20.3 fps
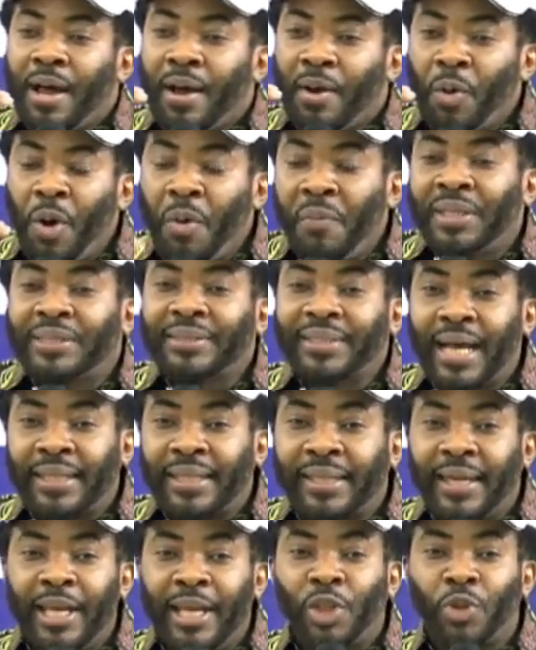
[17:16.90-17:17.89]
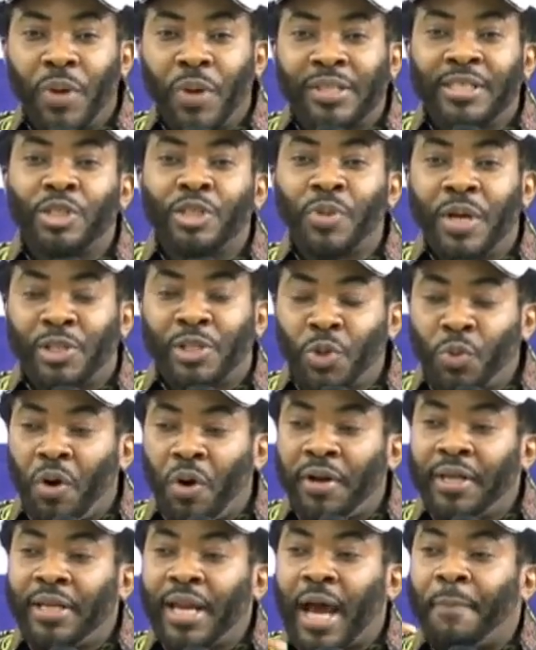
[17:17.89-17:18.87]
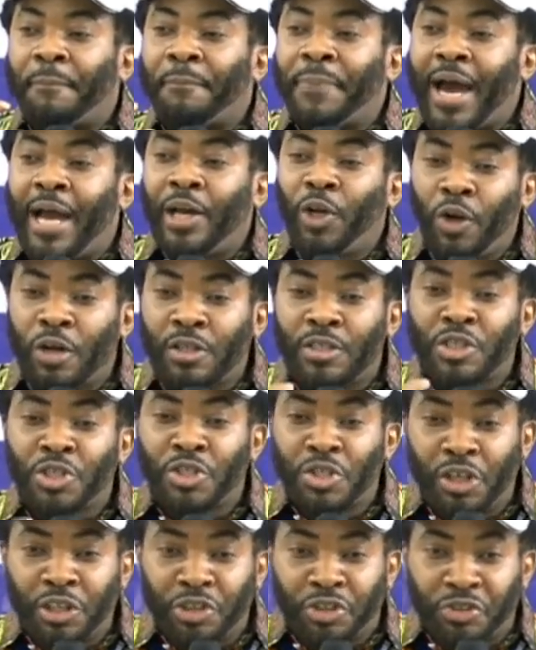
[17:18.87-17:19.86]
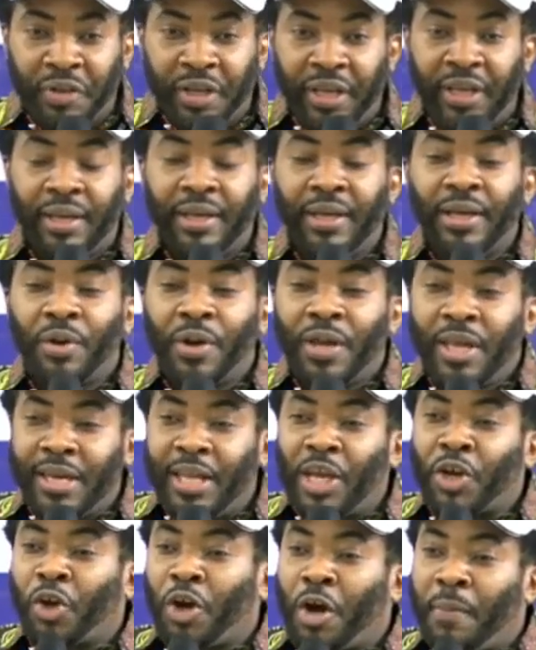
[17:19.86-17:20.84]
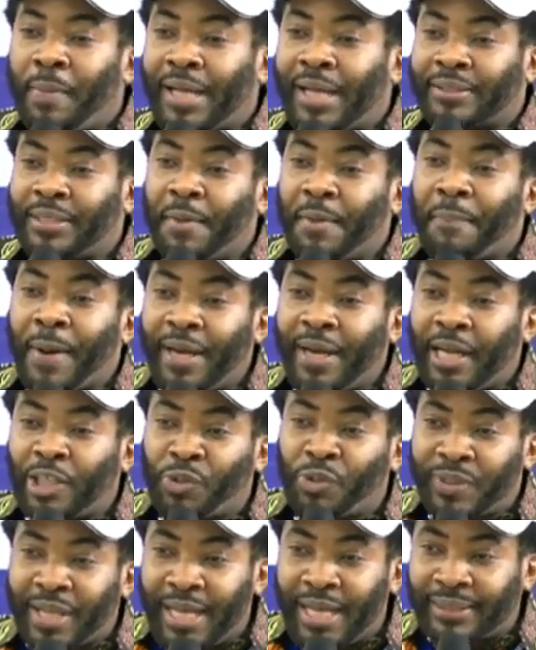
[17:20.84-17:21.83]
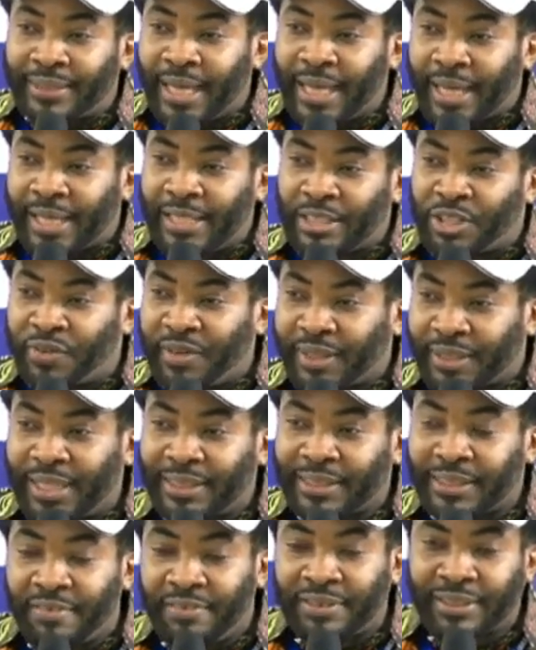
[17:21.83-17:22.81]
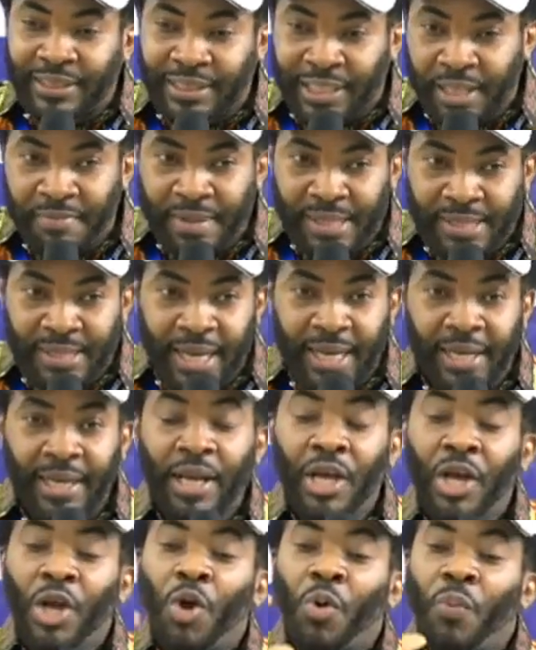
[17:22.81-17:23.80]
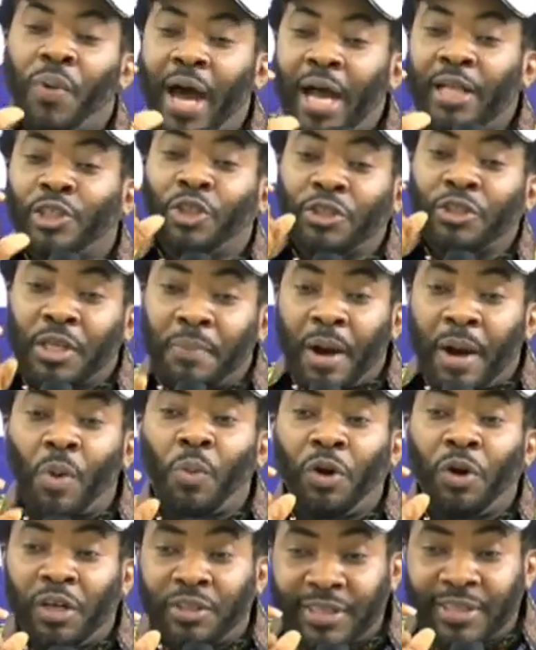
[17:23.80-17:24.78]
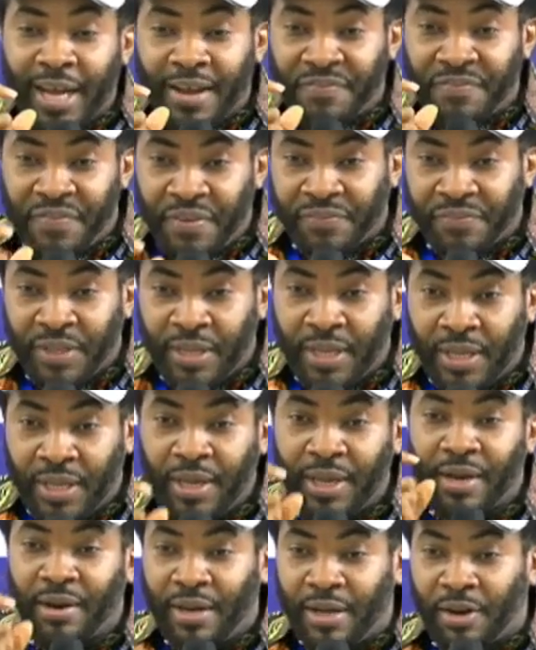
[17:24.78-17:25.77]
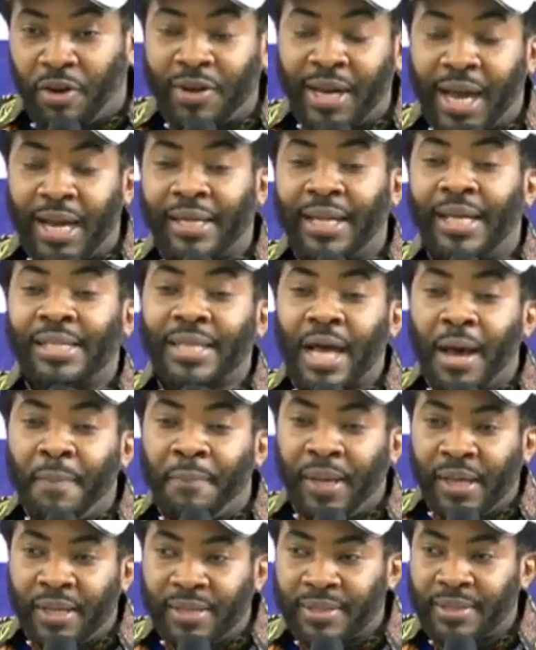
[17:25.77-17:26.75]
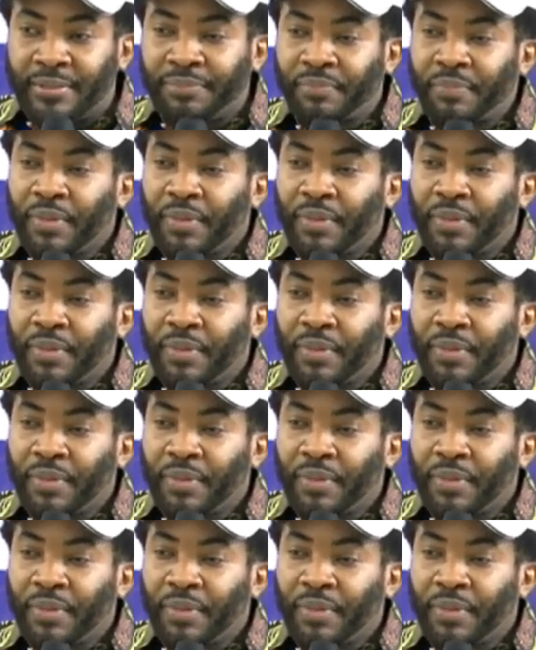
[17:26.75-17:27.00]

When we started in 2021 in our pilot surgery in Ikorobasi in partnership with NSEC Integrated Services Limited, we had just about 150 on our database.